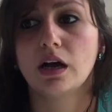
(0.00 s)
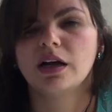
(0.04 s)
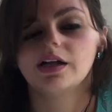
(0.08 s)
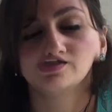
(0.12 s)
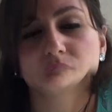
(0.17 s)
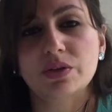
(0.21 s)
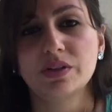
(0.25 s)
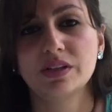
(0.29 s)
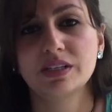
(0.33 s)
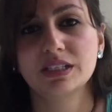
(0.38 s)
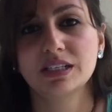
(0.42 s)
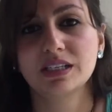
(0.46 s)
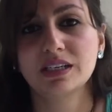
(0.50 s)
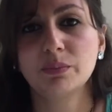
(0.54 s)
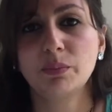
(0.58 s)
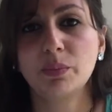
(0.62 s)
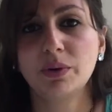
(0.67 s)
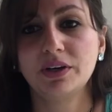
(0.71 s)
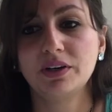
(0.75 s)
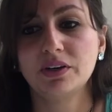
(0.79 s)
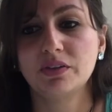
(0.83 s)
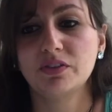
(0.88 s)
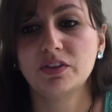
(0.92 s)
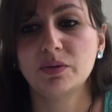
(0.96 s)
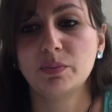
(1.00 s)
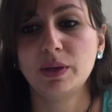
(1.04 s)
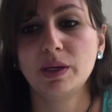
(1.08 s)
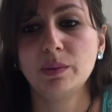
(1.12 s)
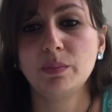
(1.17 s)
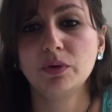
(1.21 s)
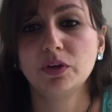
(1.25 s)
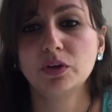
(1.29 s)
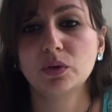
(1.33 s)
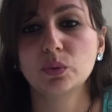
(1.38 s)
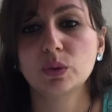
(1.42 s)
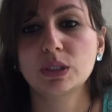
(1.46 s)
So in the second part of the
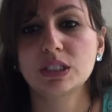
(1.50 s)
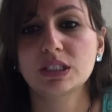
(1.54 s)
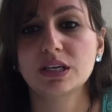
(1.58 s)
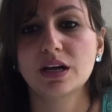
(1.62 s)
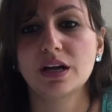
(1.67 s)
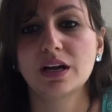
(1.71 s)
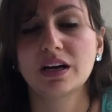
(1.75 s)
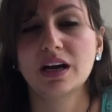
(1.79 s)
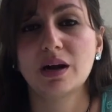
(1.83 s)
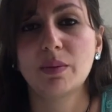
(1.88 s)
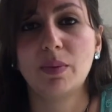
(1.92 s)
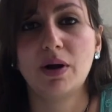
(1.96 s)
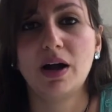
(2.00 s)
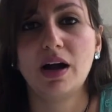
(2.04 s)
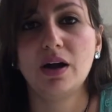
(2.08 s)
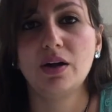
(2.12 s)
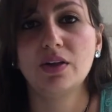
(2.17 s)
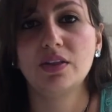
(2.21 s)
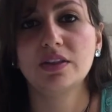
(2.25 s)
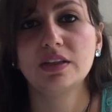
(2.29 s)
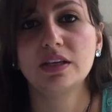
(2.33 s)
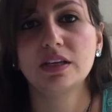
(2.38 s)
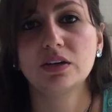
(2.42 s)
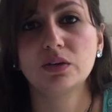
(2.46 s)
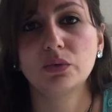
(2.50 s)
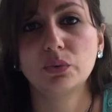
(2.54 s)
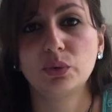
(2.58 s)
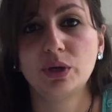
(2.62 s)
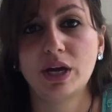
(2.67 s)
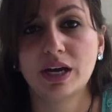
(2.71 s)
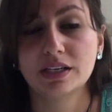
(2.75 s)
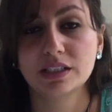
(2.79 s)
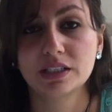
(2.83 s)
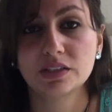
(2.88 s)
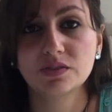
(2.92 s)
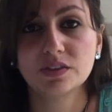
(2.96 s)
paper, we talk about the
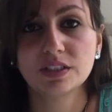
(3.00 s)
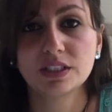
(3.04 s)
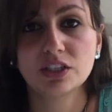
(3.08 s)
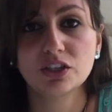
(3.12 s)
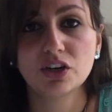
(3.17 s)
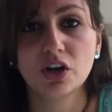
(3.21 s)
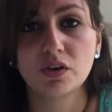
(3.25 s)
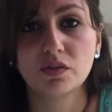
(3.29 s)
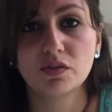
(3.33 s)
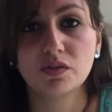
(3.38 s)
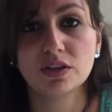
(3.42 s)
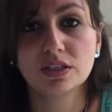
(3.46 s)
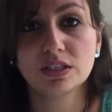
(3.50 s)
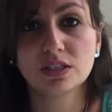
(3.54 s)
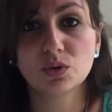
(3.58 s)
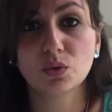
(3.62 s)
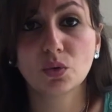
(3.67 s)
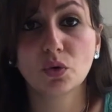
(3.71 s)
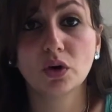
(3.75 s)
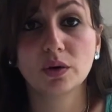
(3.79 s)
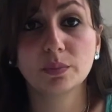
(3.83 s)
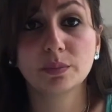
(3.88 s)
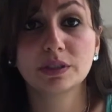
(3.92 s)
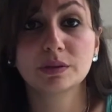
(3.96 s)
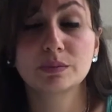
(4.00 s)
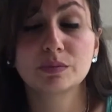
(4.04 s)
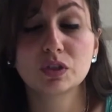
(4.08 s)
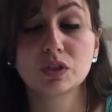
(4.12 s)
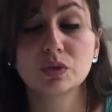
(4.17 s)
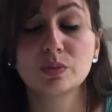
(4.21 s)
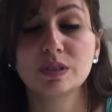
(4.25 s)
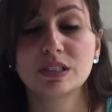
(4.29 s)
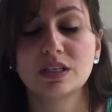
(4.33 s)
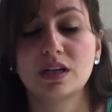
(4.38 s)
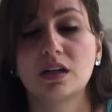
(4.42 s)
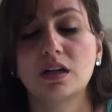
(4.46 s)
reactivity of this chromium
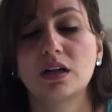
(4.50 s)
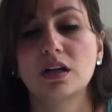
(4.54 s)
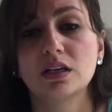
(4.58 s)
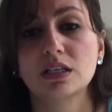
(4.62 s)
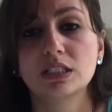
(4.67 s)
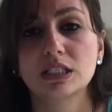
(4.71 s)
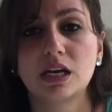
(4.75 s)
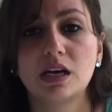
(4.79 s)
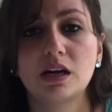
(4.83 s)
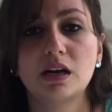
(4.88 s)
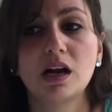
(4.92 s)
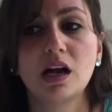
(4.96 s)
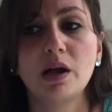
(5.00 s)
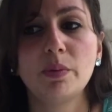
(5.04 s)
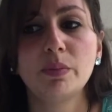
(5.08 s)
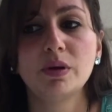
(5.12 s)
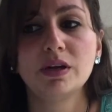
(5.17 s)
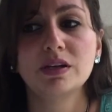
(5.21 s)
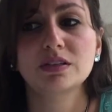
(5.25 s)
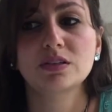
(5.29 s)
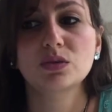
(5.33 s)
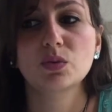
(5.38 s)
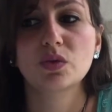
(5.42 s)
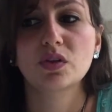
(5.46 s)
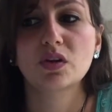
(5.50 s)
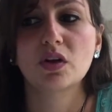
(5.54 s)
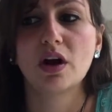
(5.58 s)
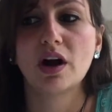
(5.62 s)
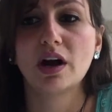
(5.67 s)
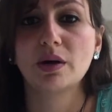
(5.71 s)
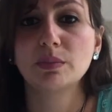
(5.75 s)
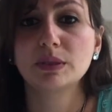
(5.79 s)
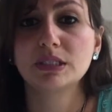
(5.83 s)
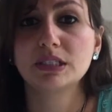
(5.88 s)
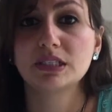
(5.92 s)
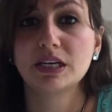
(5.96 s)
2 bis alkoxide complex with
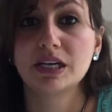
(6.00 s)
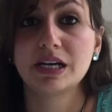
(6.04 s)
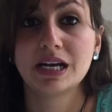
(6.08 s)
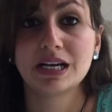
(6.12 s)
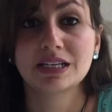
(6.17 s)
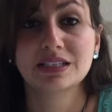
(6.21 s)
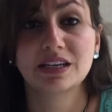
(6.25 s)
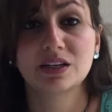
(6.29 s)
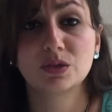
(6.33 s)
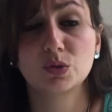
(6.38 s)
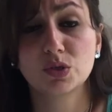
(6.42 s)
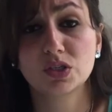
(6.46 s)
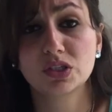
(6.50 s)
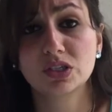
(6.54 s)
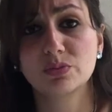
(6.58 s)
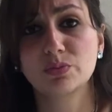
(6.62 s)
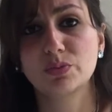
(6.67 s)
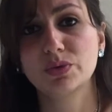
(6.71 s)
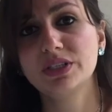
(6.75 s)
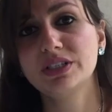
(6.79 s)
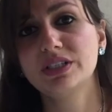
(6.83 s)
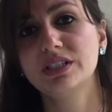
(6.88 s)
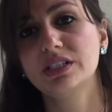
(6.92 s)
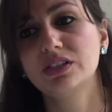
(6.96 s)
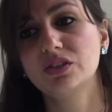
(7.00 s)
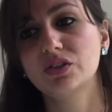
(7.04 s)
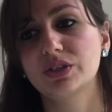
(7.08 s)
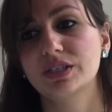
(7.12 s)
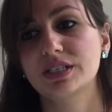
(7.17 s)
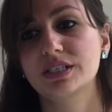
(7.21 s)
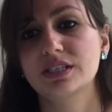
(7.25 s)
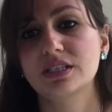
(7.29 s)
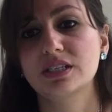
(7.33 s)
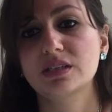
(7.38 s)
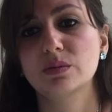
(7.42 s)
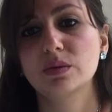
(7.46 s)
carbon dioxide, which is pretty
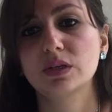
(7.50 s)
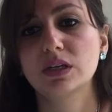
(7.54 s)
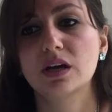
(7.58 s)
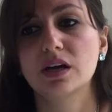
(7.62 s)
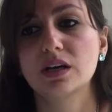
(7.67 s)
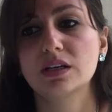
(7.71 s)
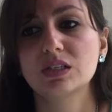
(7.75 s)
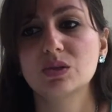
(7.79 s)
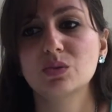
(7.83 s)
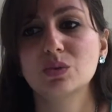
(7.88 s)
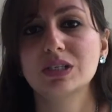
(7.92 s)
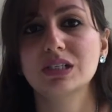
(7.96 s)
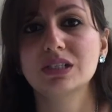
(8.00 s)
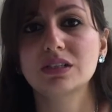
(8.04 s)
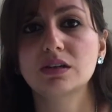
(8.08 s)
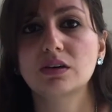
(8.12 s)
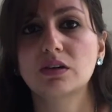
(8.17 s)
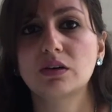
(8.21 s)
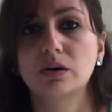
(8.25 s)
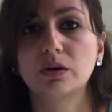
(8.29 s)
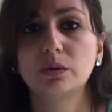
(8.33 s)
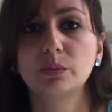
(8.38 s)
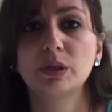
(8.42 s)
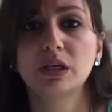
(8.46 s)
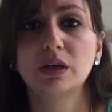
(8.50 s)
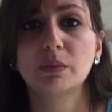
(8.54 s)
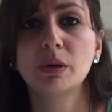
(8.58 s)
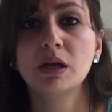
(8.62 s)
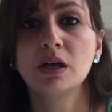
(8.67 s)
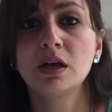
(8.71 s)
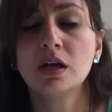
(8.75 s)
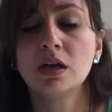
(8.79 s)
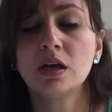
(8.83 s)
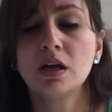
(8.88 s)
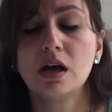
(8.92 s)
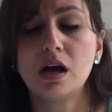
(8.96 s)
interesting because once the chromium
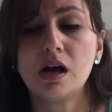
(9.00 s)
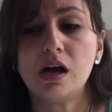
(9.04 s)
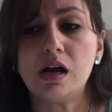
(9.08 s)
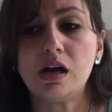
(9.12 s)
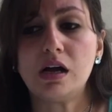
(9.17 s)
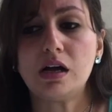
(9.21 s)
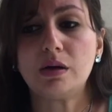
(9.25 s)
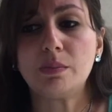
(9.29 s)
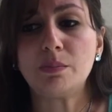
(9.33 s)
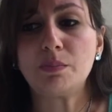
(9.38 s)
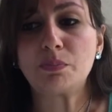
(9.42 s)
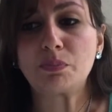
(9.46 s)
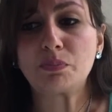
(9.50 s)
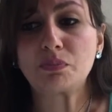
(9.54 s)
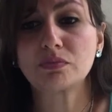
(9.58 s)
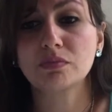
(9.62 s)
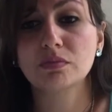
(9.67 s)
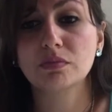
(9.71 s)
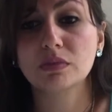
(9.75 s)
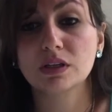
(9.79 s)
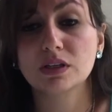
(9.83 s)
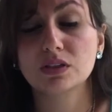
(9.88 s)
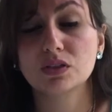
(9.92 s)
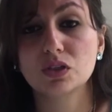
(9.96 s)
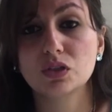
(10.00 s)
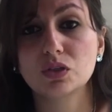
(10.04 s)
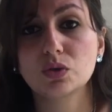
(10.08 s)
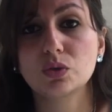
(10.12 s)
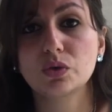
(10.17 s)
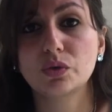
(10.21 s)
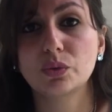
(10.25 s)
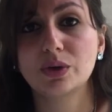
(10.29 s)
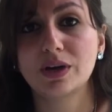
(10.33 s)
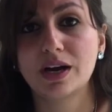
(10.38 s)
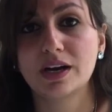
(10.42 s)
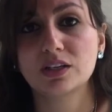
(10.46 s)
um,
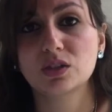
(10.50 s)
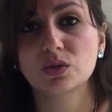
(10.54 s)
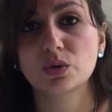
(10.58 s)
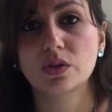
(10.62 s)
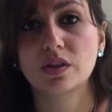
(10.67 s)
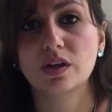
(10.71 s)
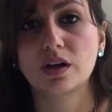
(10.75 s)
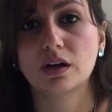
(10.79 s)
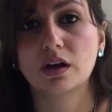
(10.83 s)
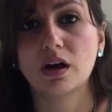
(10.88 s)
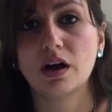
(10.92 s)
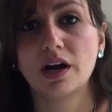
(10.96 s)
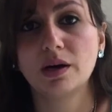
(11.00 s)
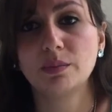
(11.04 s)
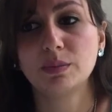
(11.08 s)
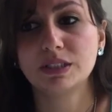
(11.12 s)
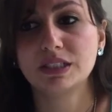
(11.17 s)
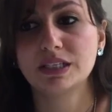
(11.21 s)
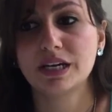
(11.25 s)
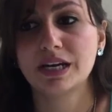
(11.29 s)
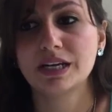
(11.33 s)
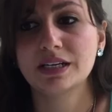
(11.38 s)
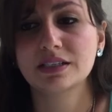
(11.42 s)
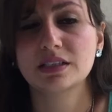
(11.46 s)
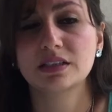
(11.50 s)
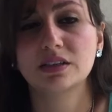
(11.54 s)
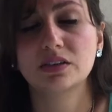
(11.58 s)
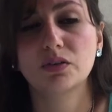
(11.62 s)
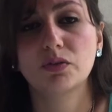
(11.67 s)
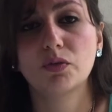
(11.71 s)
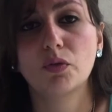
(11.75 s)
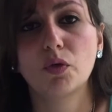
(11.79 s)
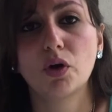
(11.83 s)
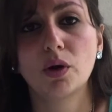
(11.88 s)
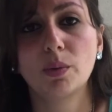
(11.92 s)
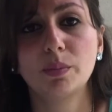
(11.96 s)
2 reacts with the carbon dioxide, to
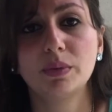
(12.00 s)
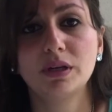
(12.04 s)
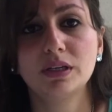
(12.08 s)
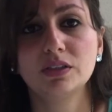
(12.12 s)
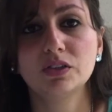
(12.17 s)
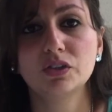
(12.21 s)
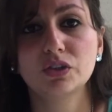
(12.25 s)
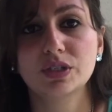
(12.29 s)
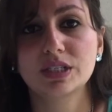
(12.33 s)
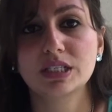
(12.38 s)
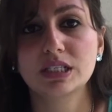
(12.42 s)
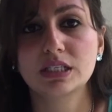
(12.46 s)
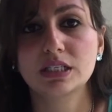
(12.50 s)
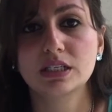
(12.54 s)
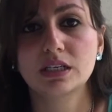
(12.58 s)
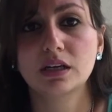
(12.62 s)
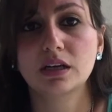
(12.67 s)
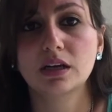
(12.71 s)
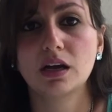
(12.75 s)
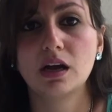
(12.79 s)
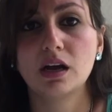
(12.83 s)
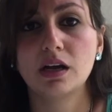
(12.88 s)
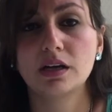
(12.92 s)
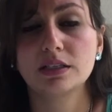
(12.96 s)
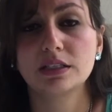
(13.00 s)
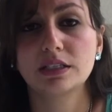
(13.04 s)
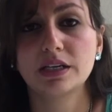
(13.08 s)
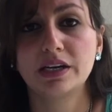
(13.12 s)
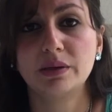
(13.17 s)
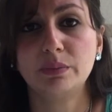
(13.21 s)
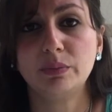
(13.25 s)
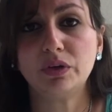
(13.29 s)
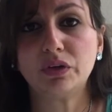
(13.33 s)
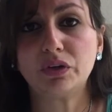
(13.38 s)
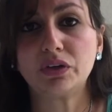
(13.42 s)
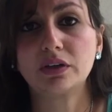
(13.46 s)
form interesting uh,
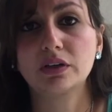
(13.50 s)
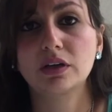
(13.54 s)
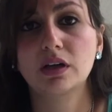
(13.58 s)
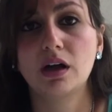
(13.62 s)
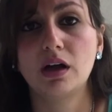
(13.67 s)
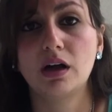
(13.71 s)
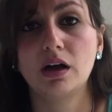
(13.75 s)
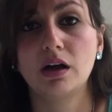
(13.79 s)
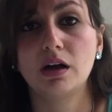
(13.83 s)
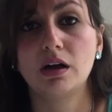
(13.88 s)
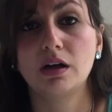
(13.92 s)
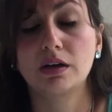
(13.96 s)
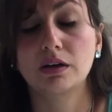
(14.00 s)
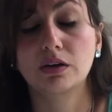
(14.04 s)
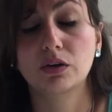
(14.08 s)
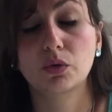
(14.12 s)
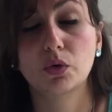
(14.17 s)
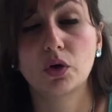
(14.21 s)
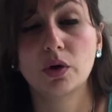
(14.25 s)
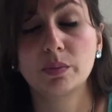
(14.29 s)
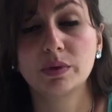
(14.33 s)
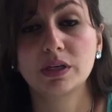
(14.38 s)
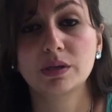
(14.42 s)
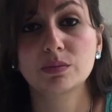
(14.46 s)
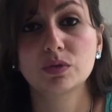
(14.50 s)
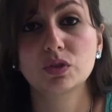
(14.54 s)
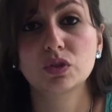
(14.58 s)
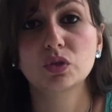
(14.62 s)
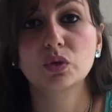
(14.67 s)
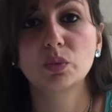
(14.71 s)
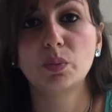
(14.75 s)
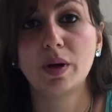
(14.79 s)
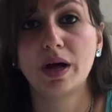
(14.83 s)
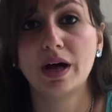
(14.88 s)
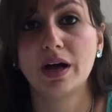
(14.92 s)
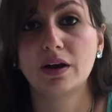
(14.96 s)
dimeric uh, chromium
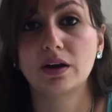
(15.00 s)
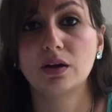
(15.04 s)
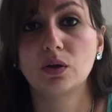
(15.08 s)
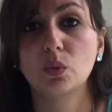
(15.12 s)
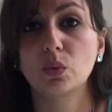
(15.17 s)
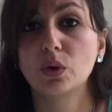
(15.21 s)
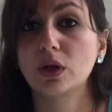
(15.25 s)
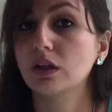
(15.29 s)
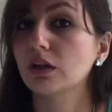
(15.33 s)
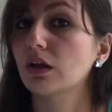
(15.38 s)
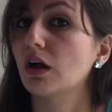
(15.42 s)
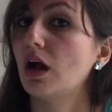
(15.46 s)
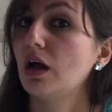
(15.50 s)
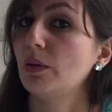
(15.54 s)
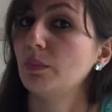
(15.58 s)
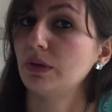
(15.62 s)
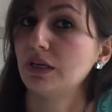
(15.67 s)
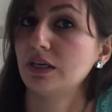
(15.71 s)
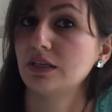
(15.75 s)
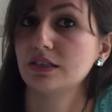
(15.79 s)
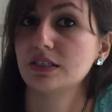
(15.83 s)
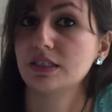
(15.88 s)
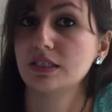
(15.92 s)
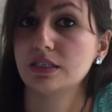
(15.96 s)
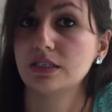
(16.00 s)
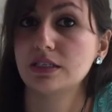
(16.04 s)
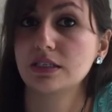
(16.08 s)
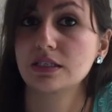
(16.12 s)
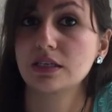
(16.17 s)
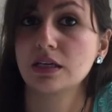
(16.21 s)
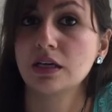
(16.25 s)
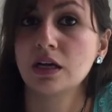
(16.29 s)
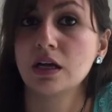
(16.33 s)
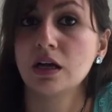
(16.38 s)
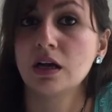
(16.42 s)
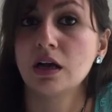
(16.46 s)
2 paddle wheel complexes.